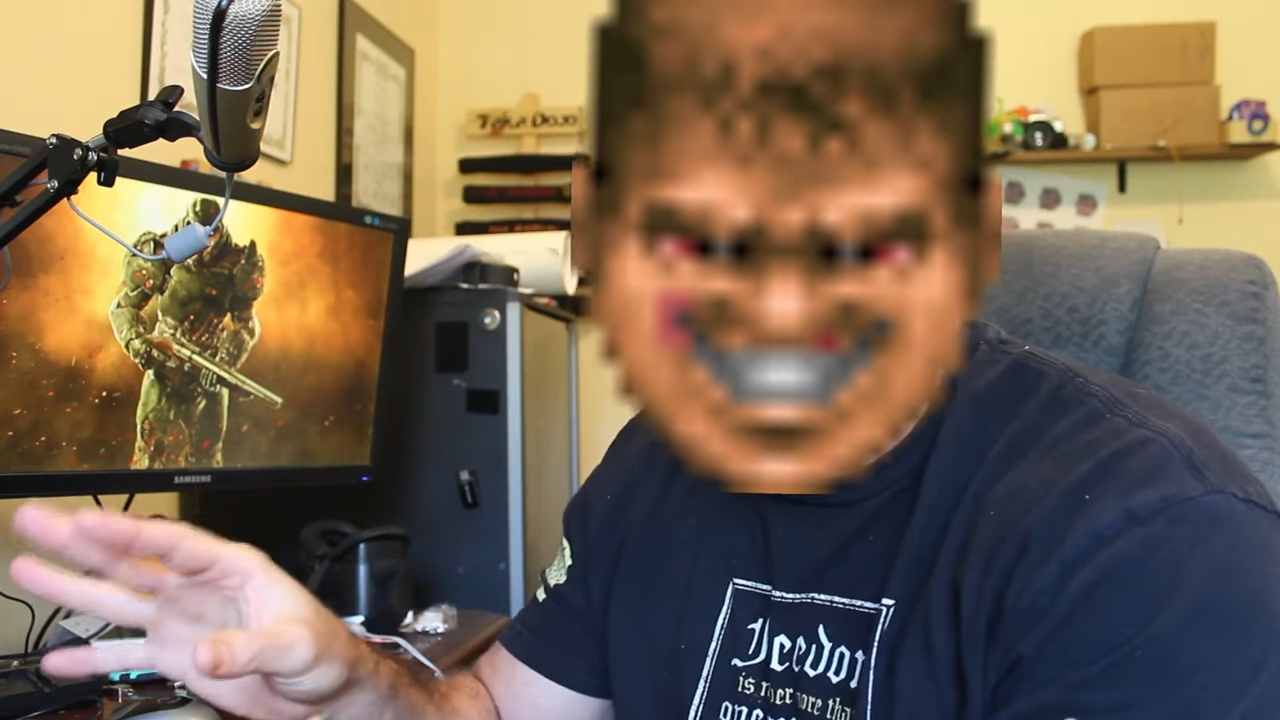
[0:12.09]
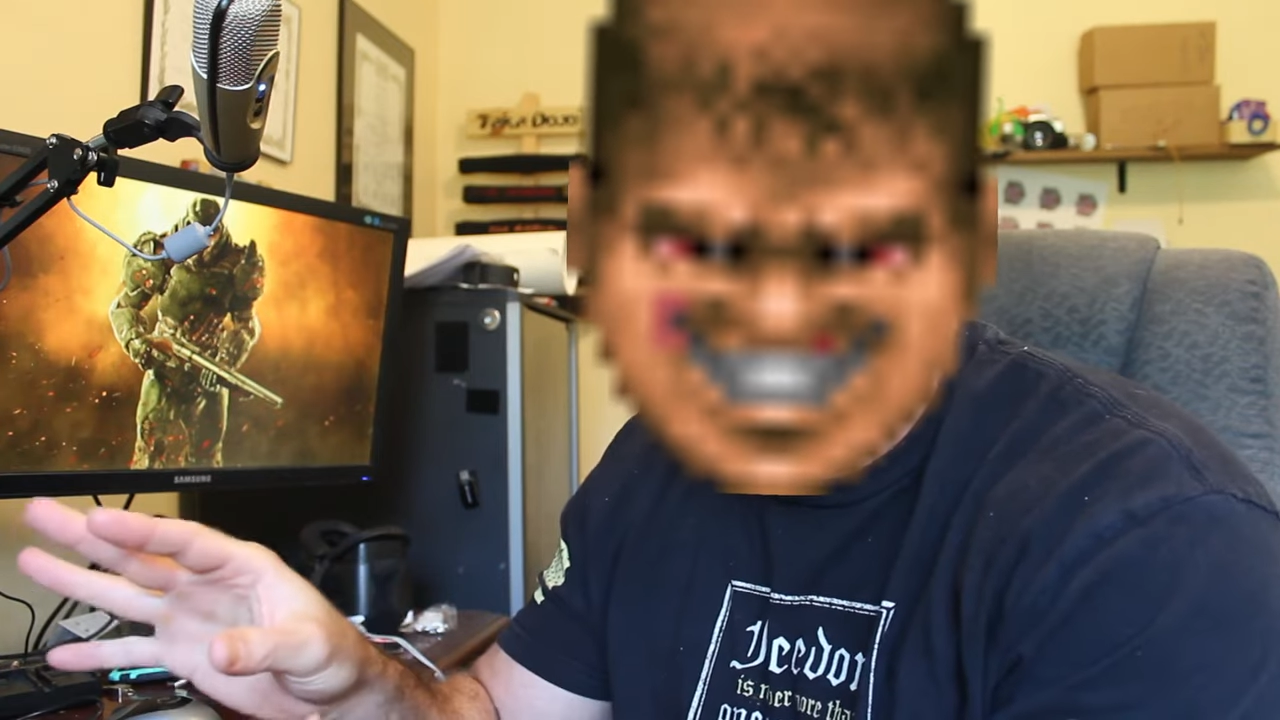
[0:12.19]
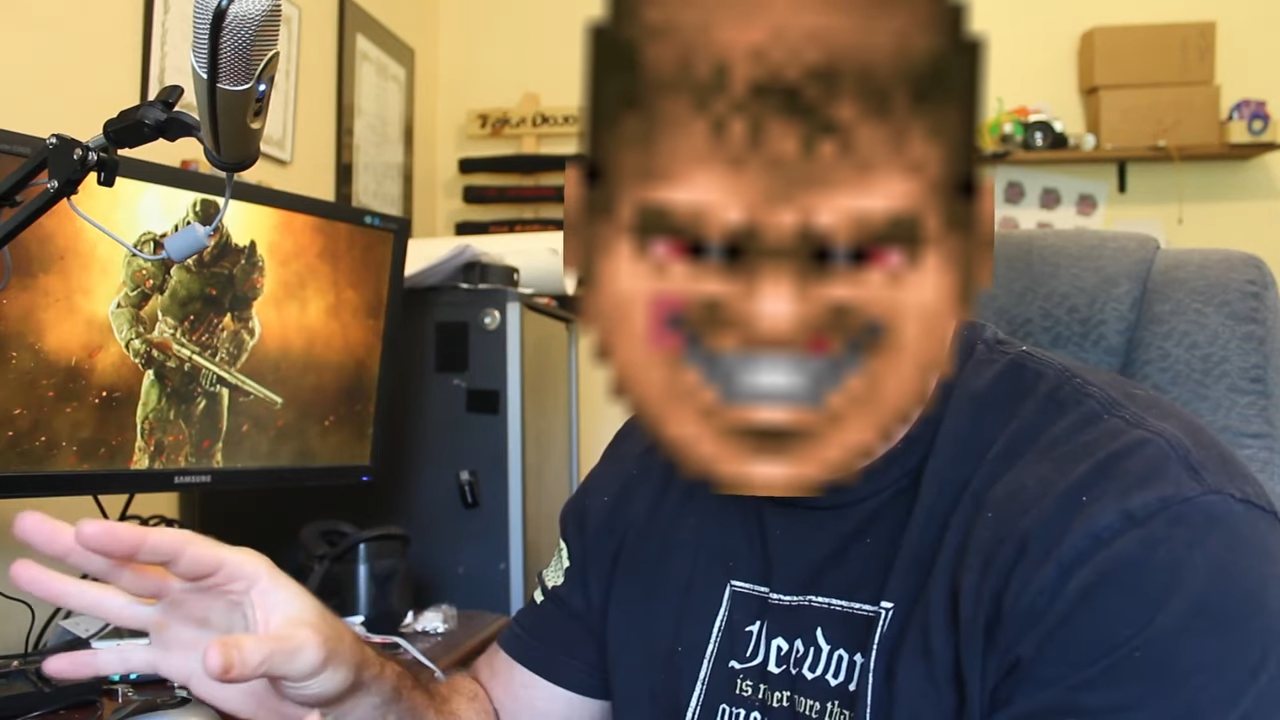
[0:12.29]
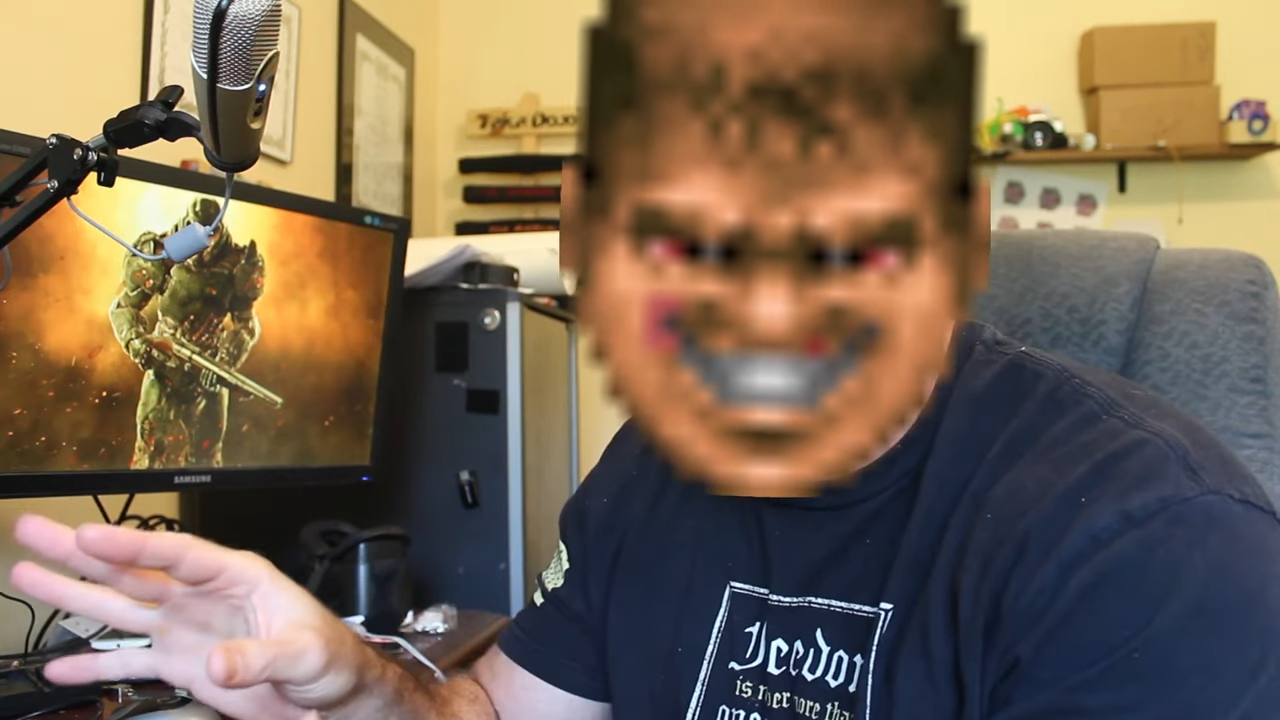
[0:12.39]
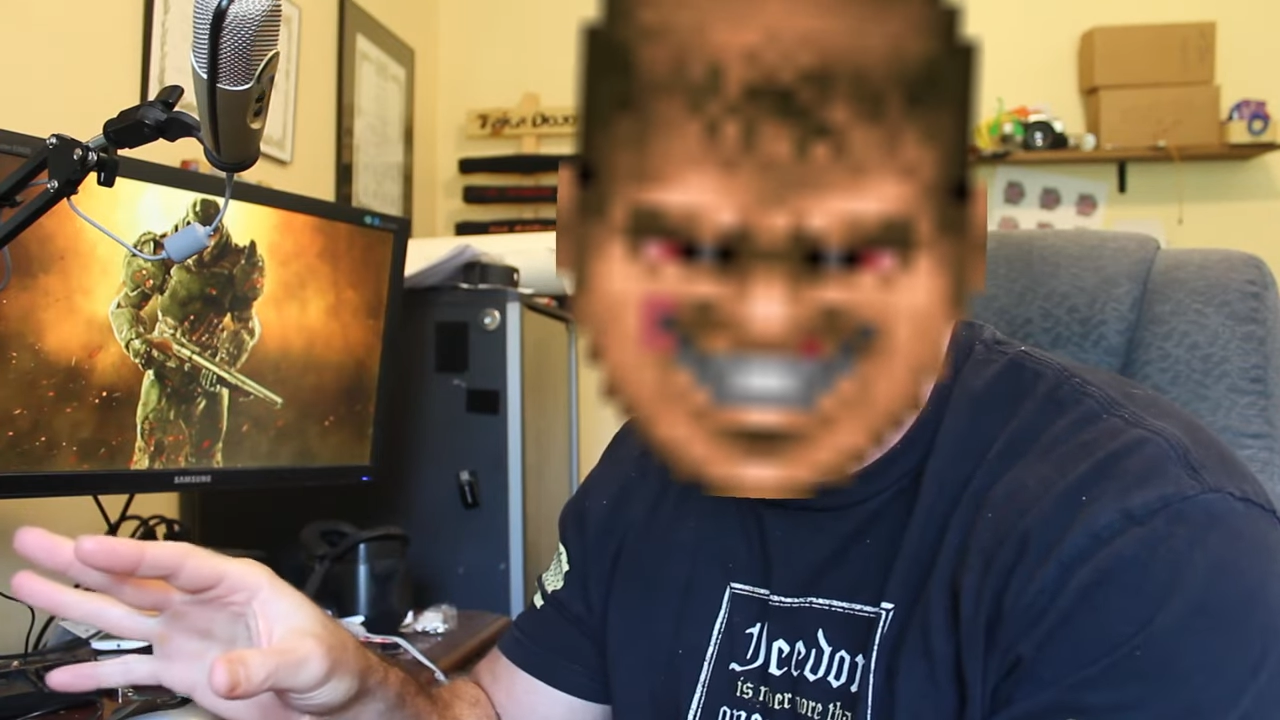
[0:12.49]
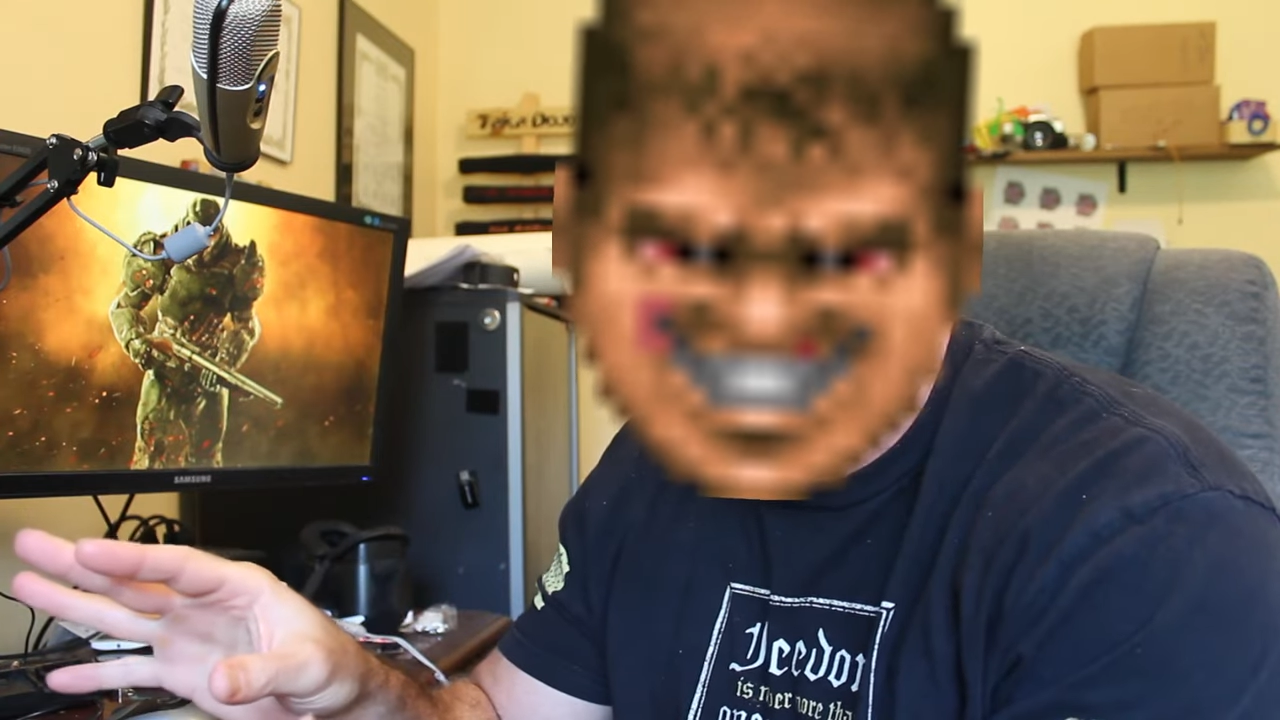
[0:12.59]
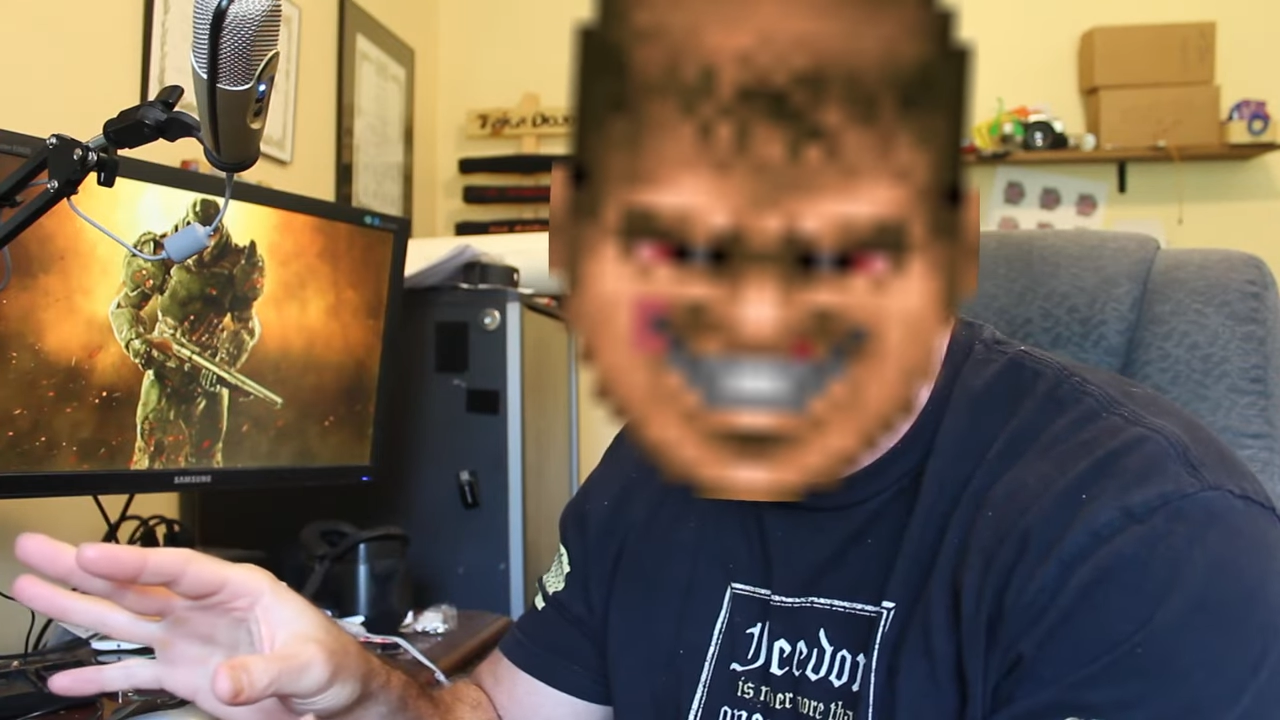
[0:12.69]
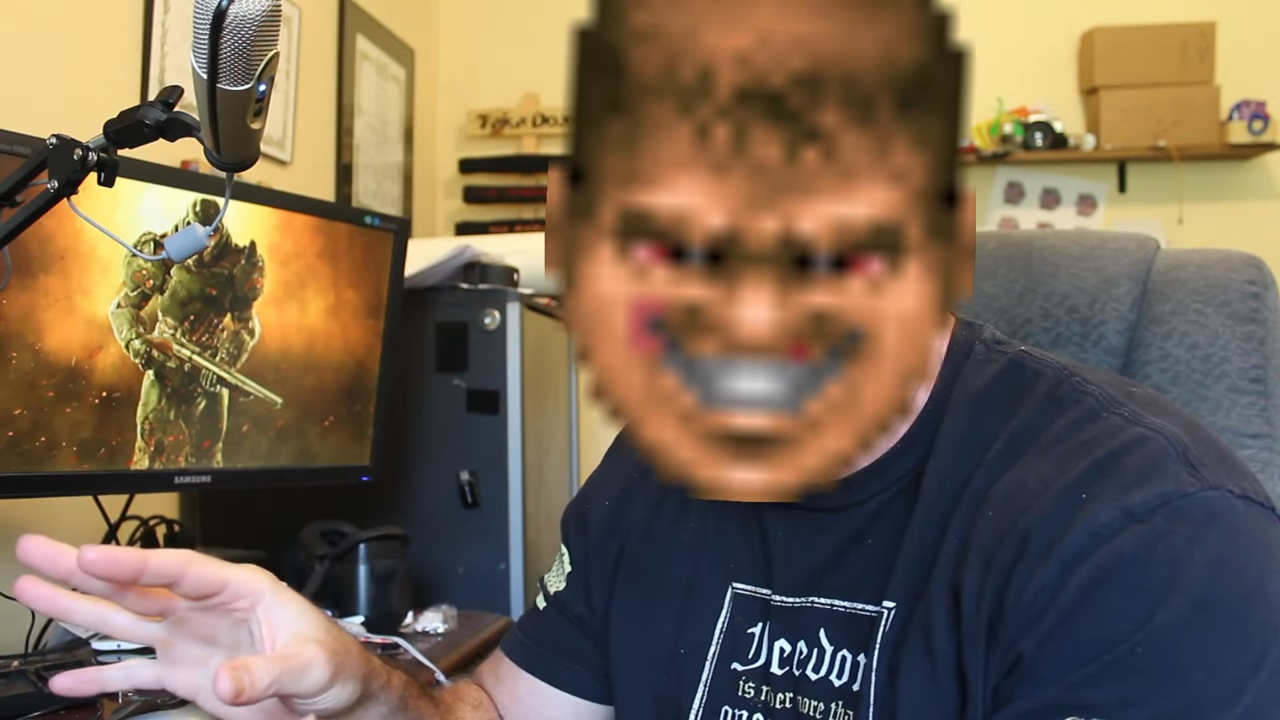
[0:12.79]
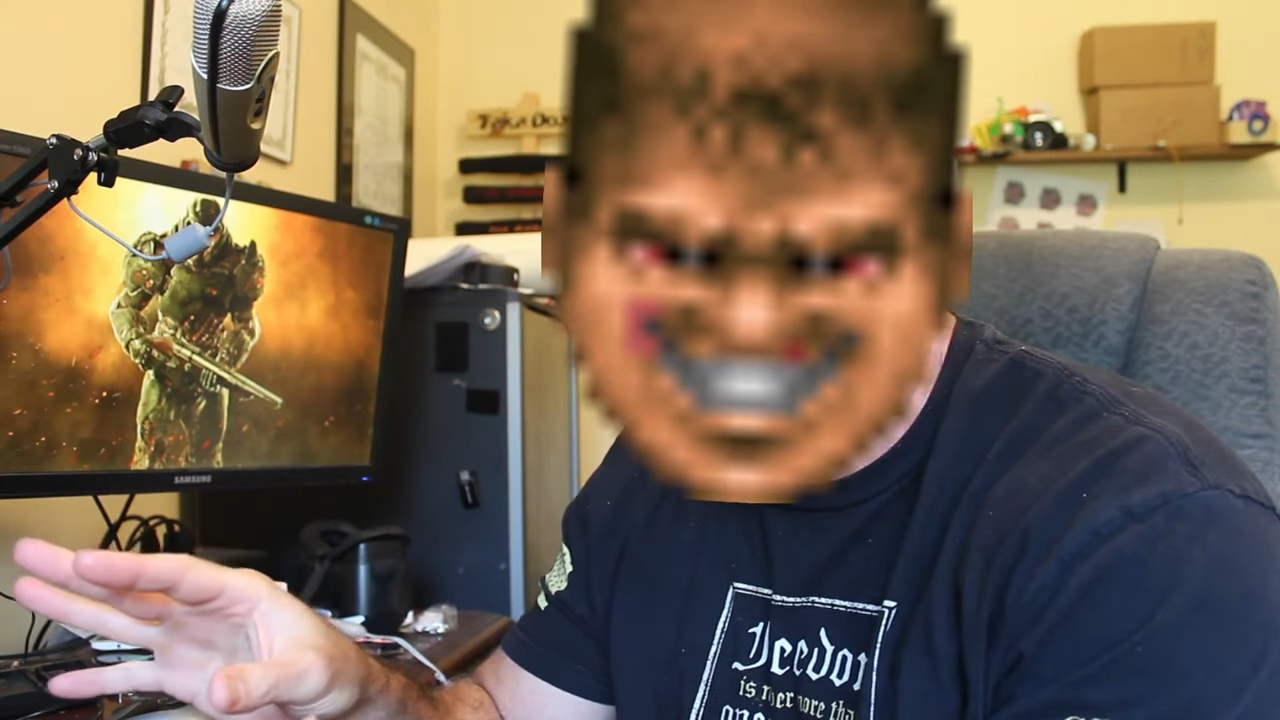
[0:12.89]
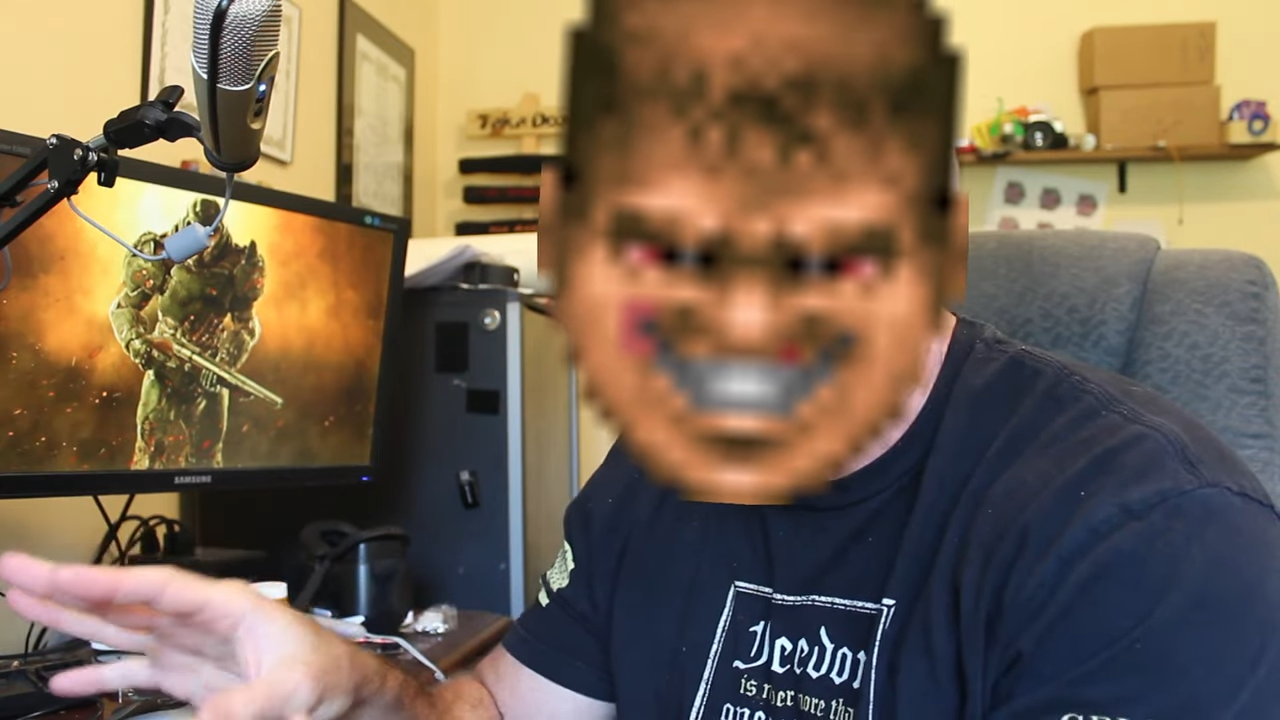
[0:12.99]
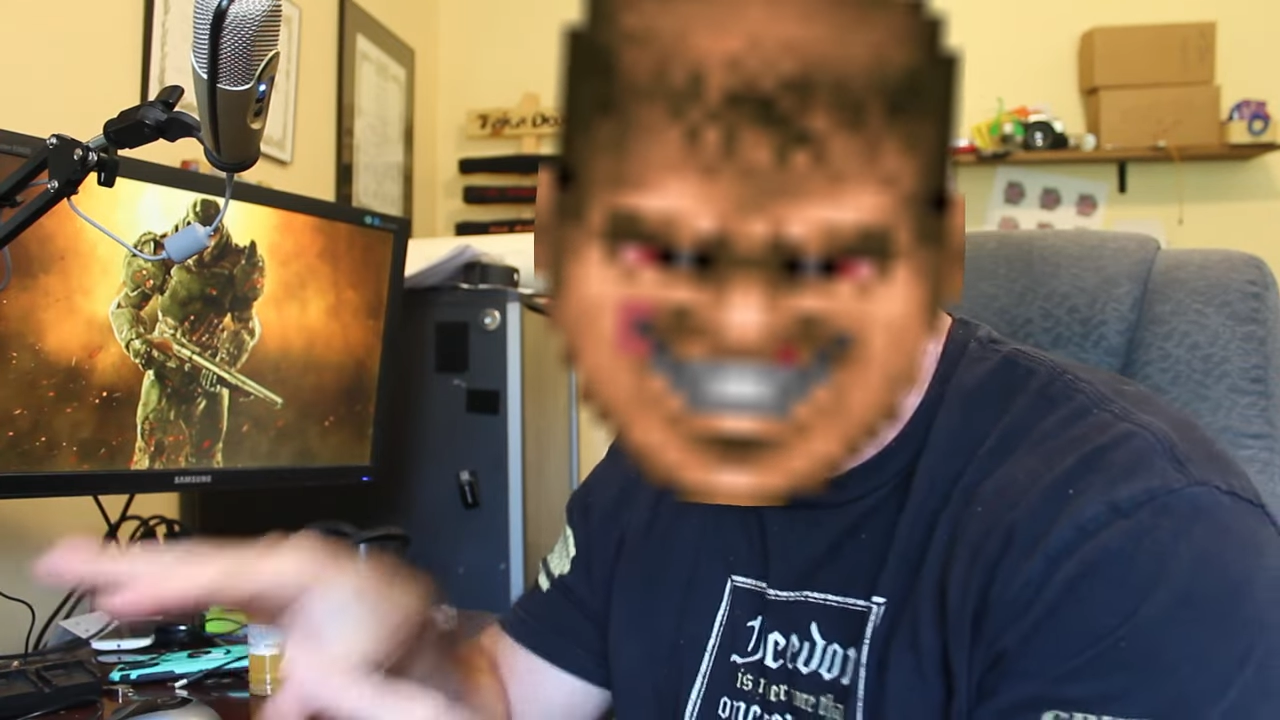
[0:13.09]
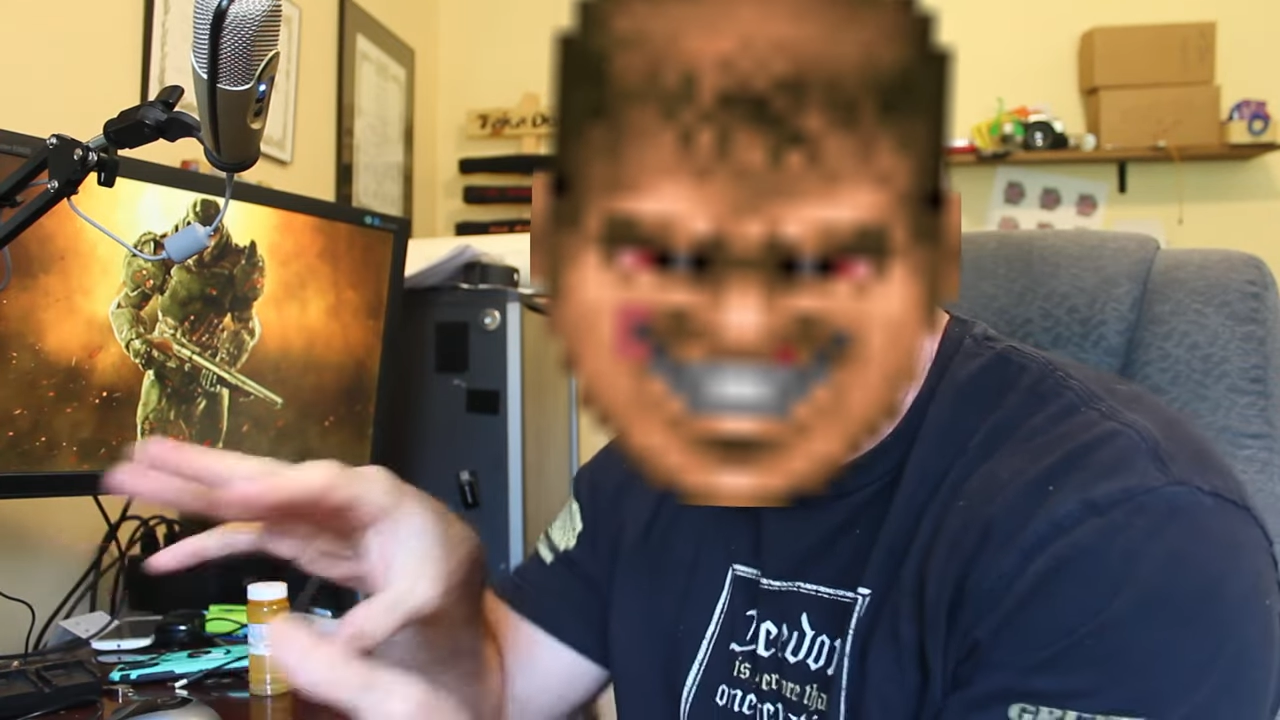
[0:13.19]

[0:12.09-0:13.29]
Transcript: on the GitLab